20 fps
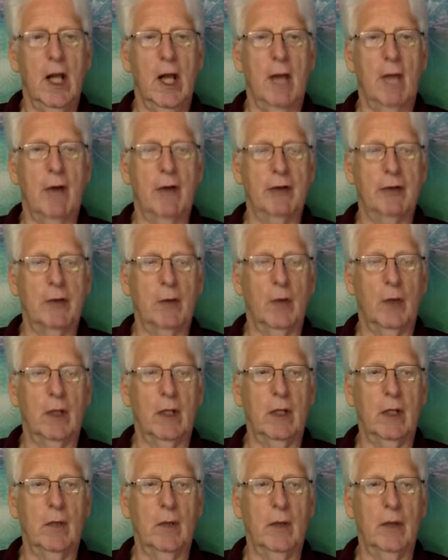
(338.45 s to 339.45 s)
I'm also
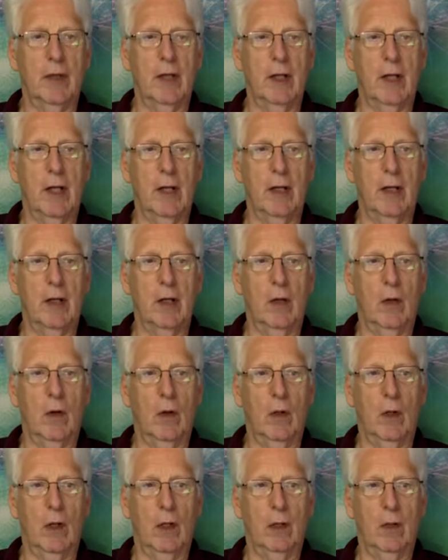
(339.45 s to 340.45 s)
working with another
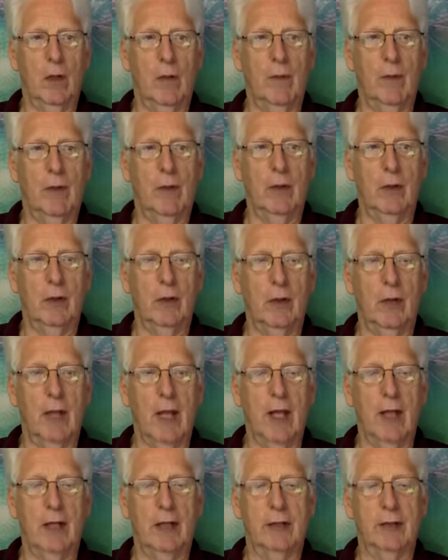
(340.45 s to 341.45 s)
group in
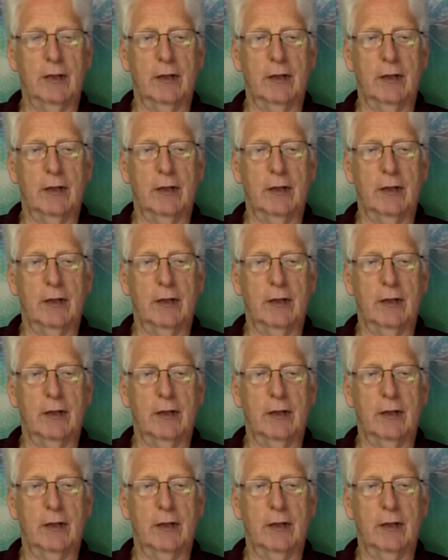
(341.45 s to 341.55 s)
Uganda.